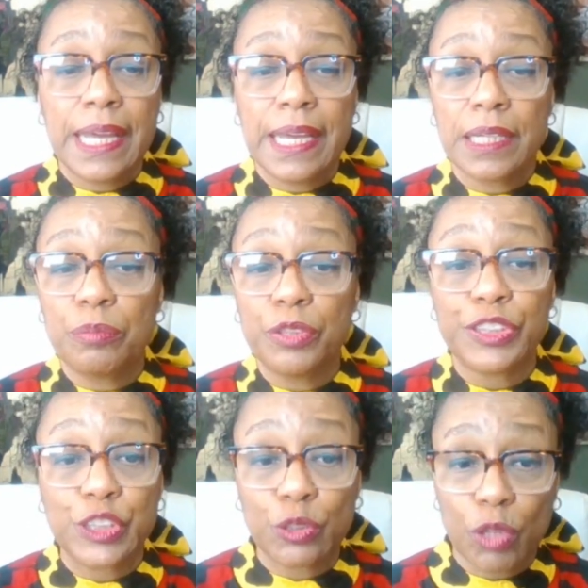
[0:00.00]
And I'm going
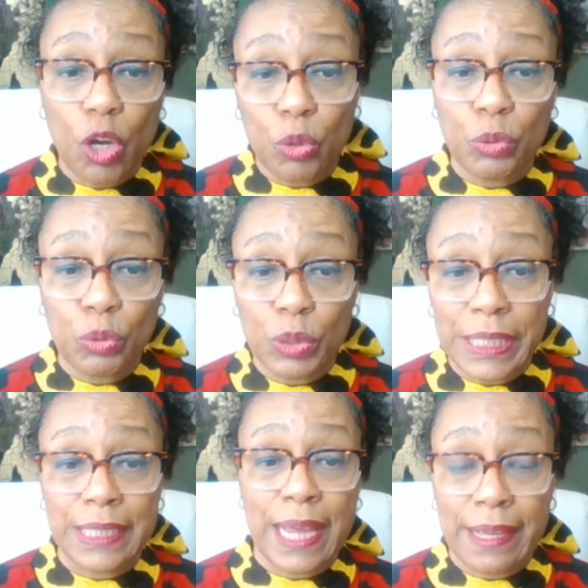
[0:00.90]
to scroll
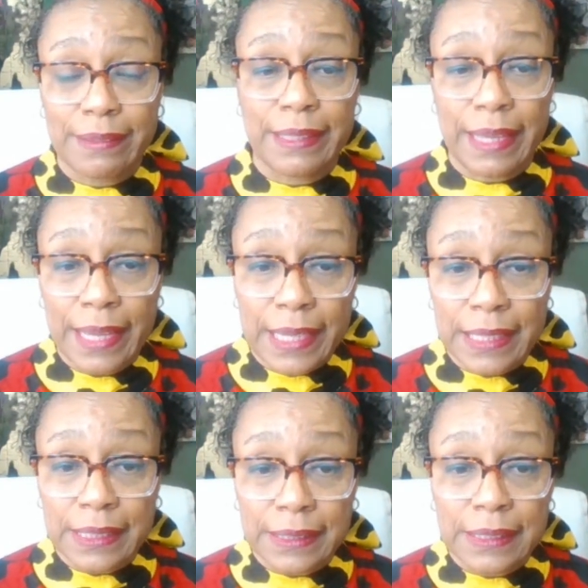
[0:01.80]
it at the
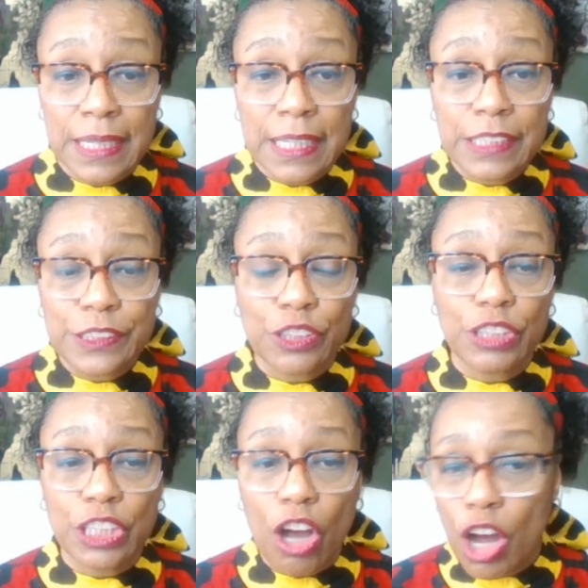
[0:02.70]
end so
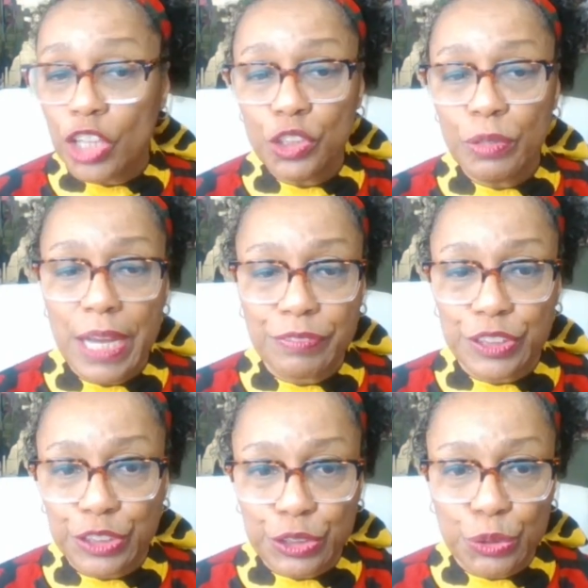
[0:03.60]
that all you have
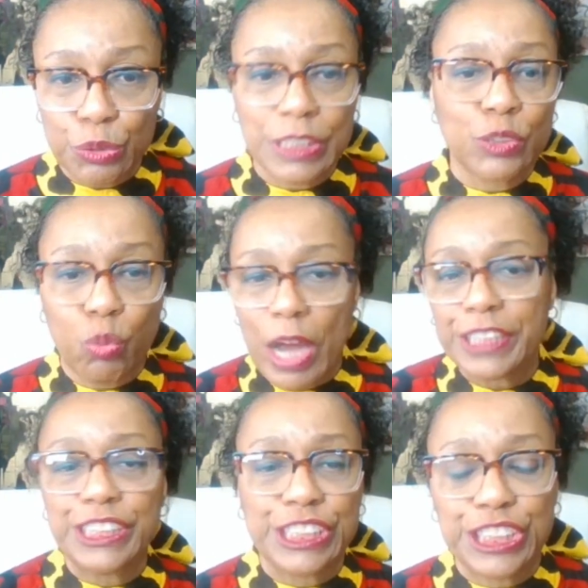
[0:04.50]
to do is
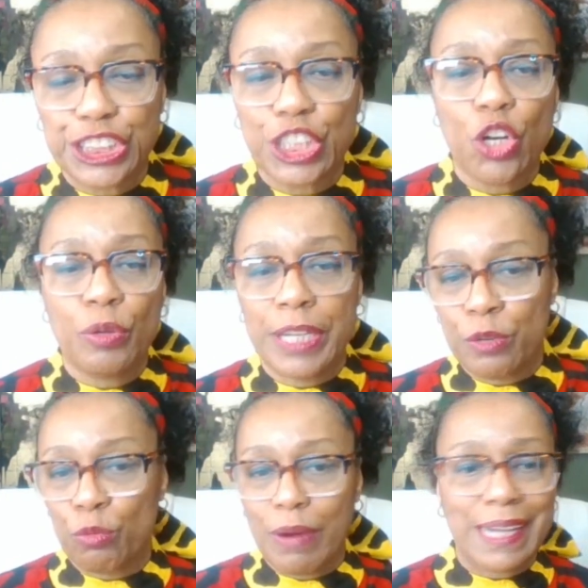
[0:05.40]
watch this show
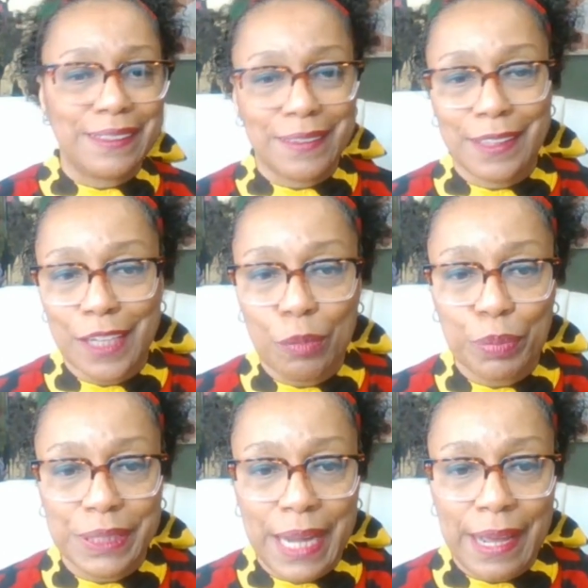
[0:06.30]
and write the
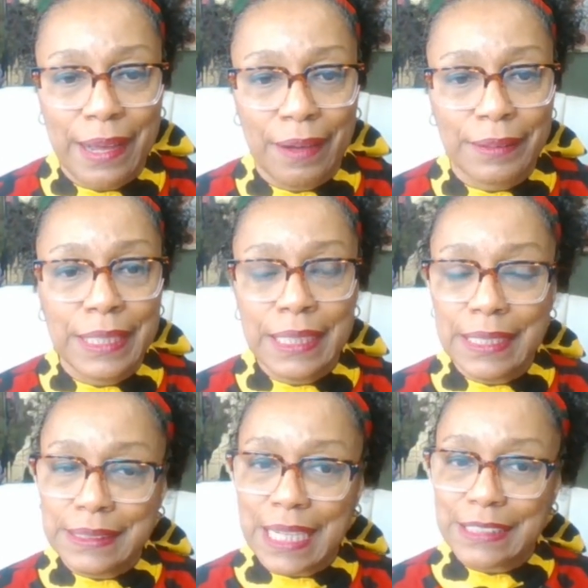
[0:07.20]
number down.
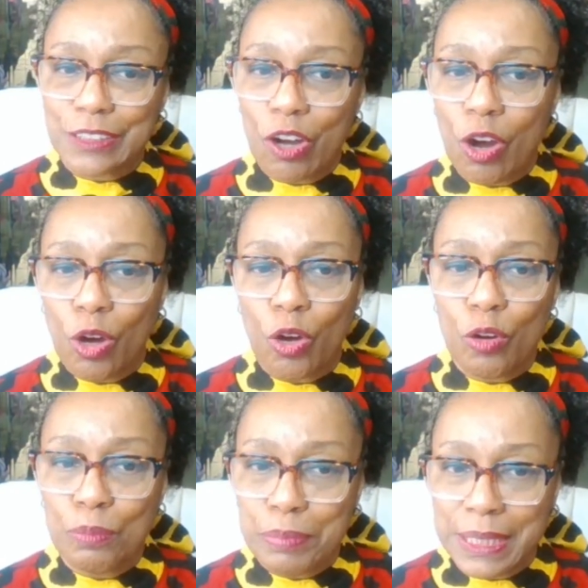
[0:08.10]
It takes a
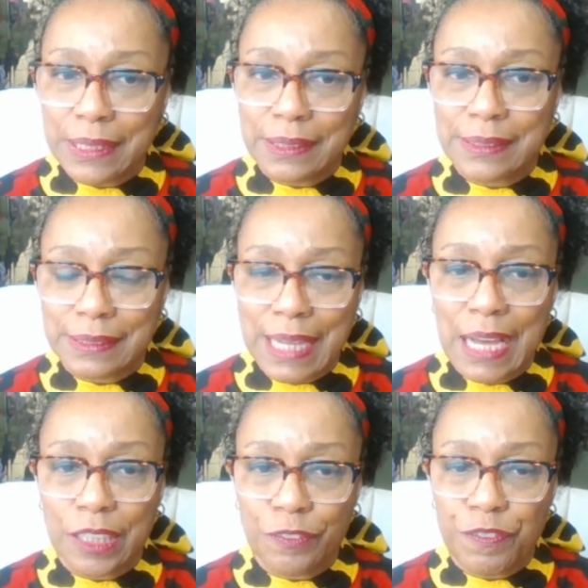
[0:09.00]
whole minute to
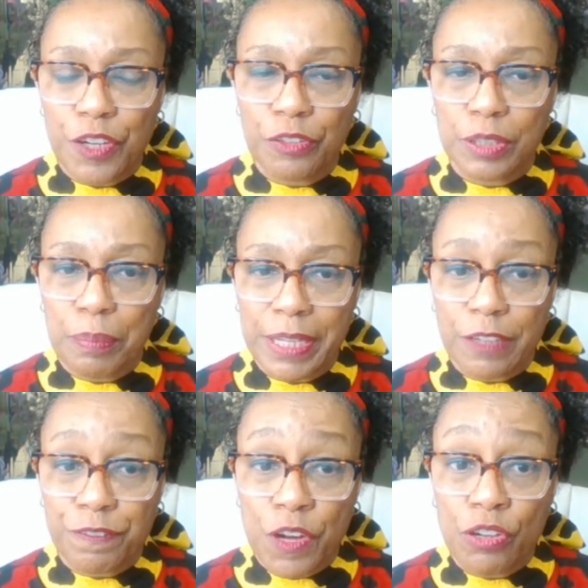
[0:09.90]
dial a phone and make
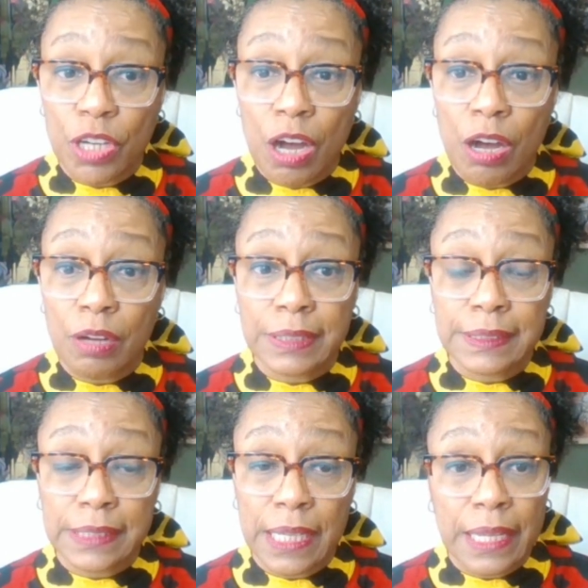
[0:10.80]
a phone call
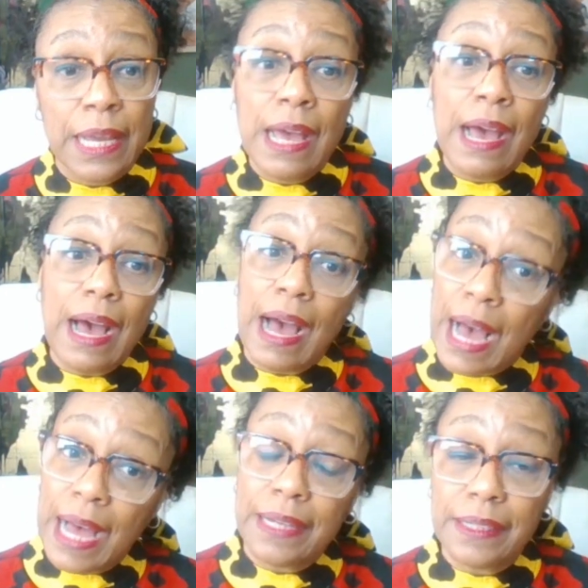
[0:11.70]
and say,
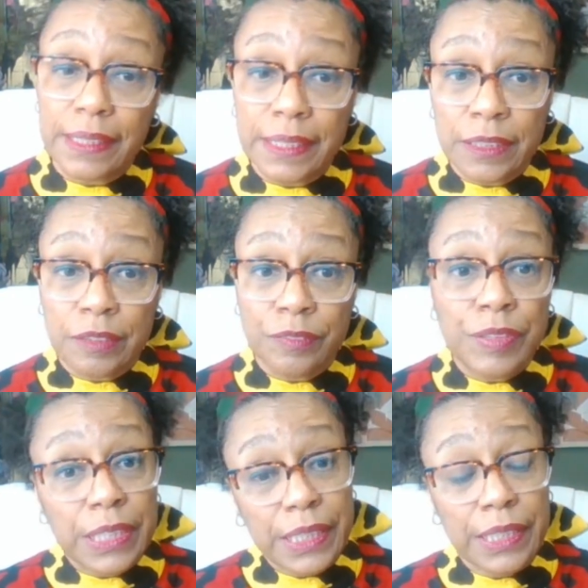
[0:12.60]
I live
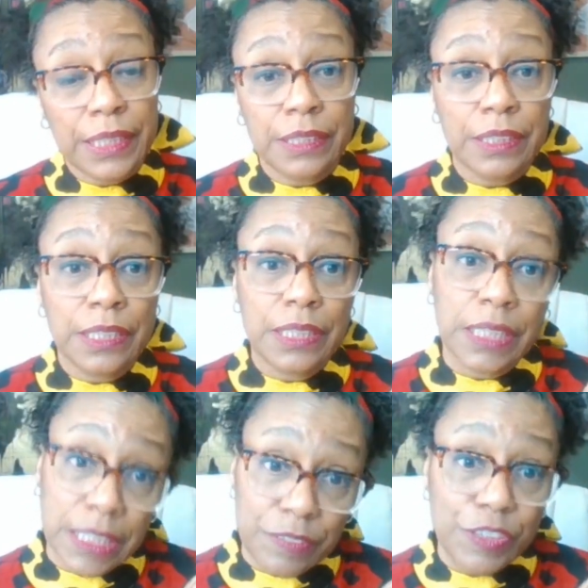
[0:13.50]
in
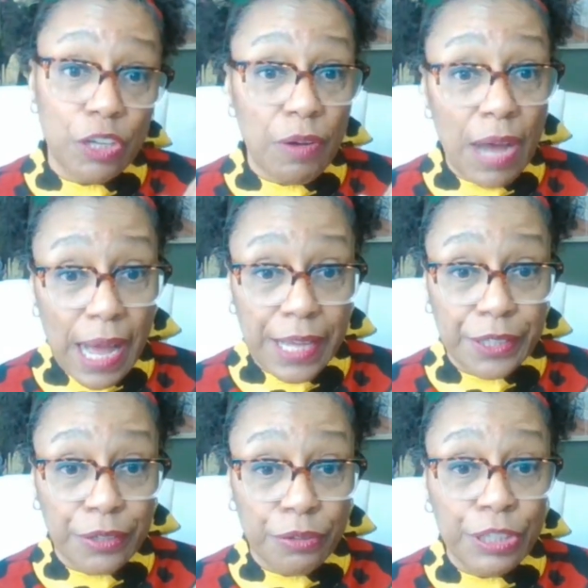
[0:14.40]
Cleveland,
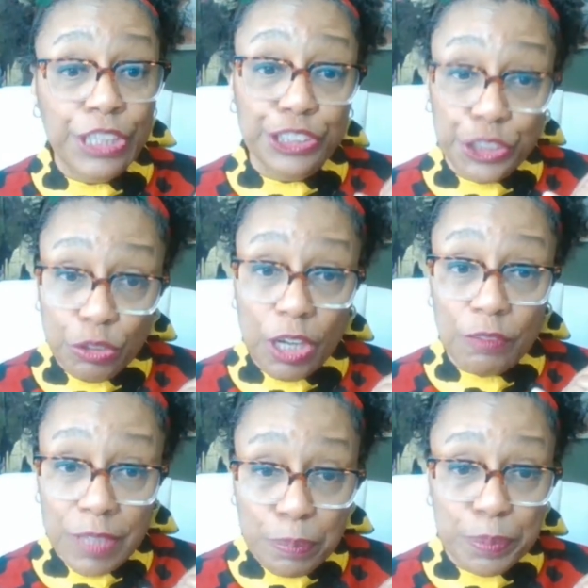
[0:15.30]
Ohio. You
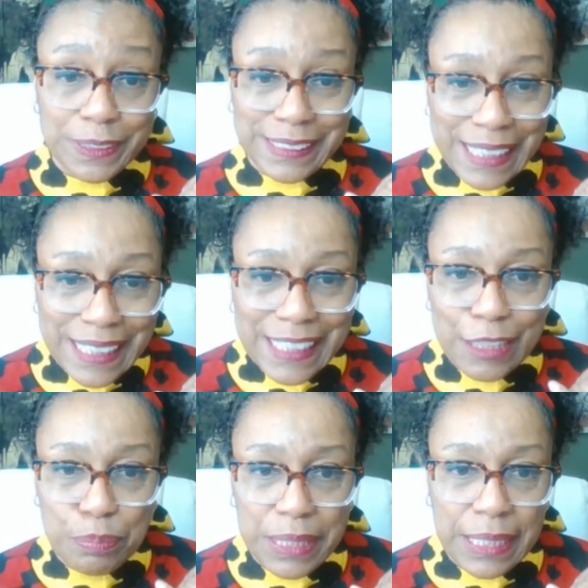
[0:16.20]
are
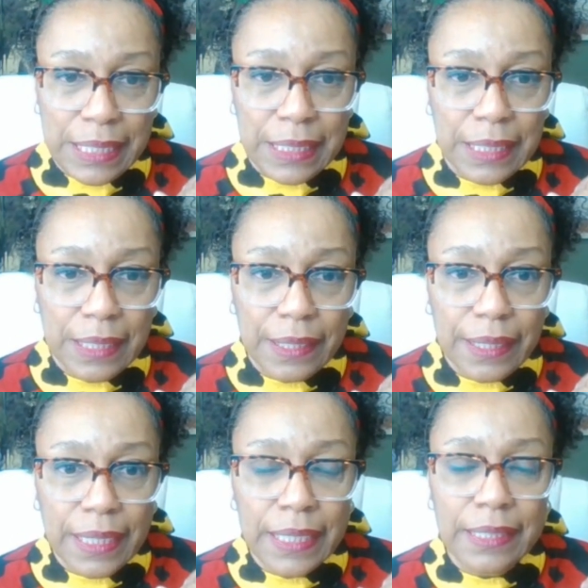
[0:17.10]
representing me
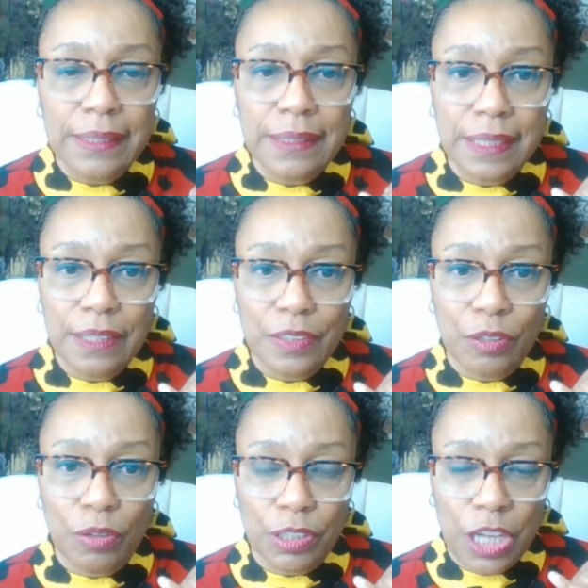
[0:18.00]
in
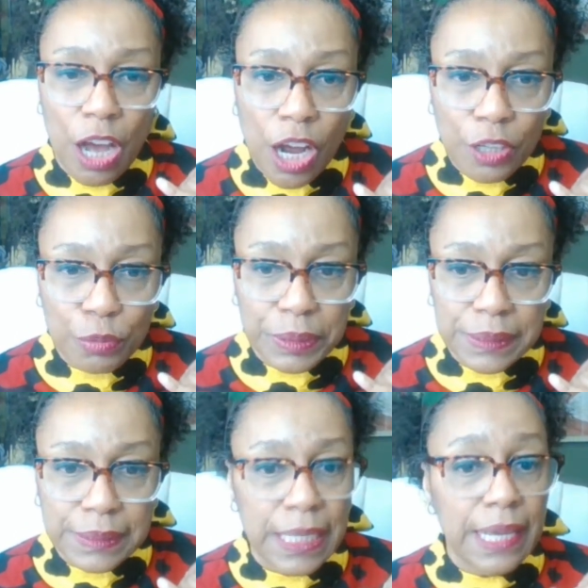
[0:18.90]
the
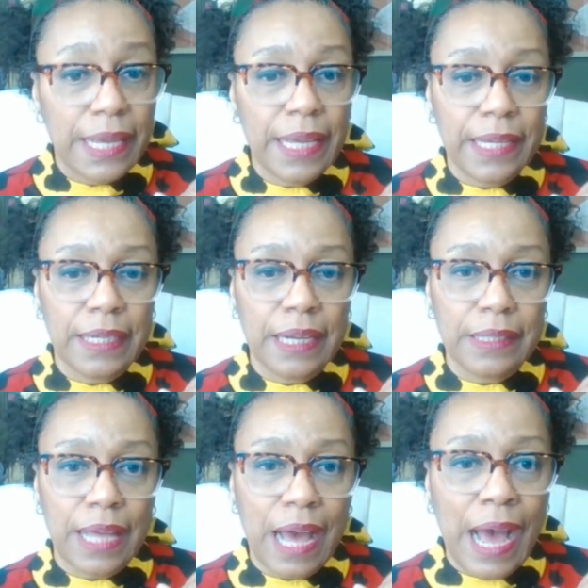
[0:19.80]
Congress, and
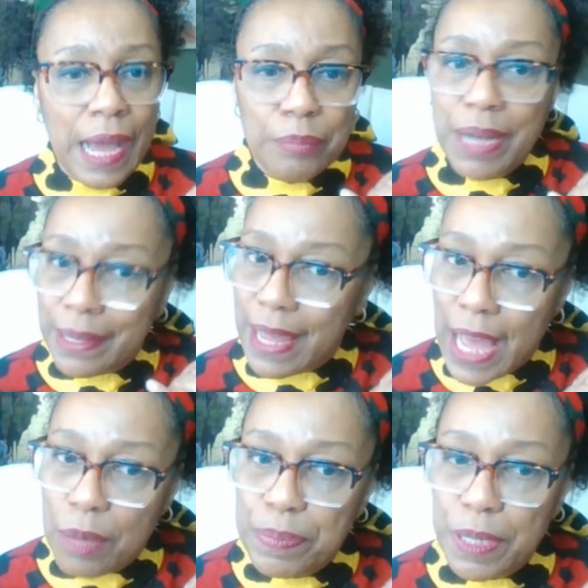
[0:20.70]
I'm not
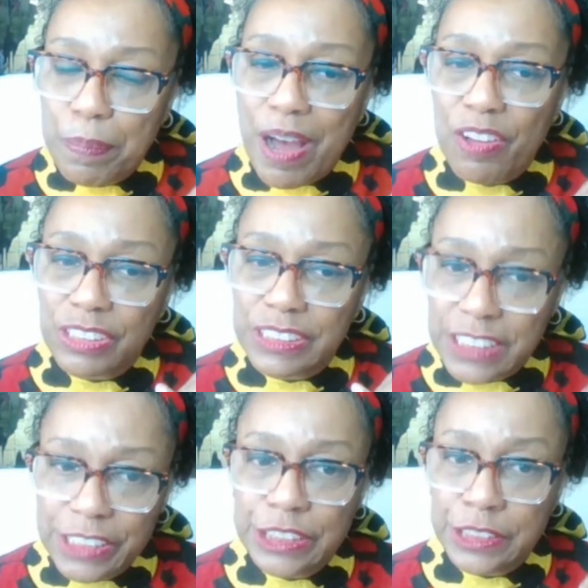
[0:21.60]
happy about
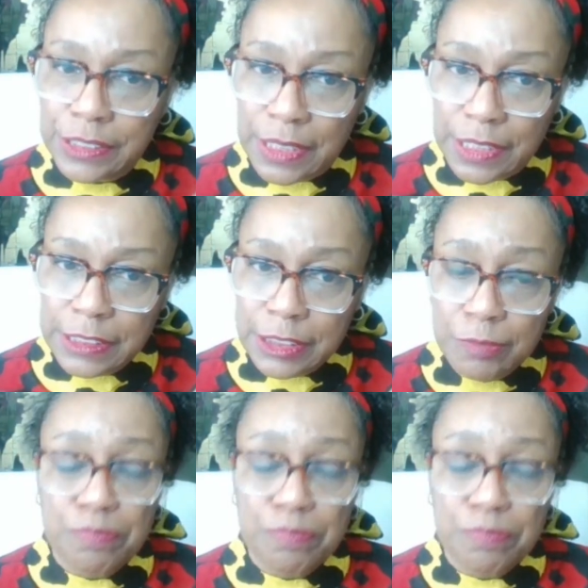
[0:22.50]
such and such.